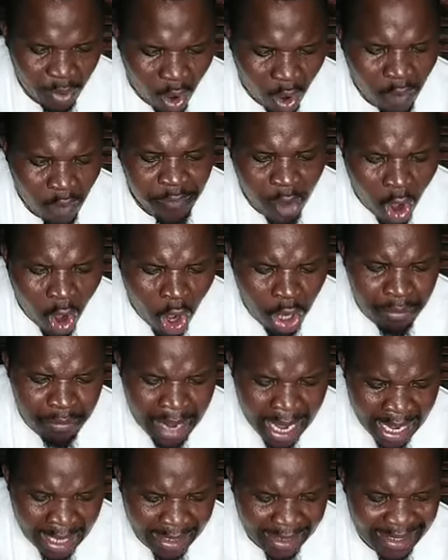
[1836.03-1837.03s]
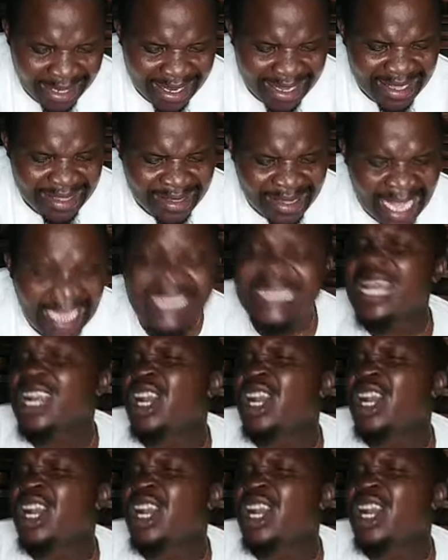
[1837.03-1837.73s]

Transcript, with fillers: of all men, then the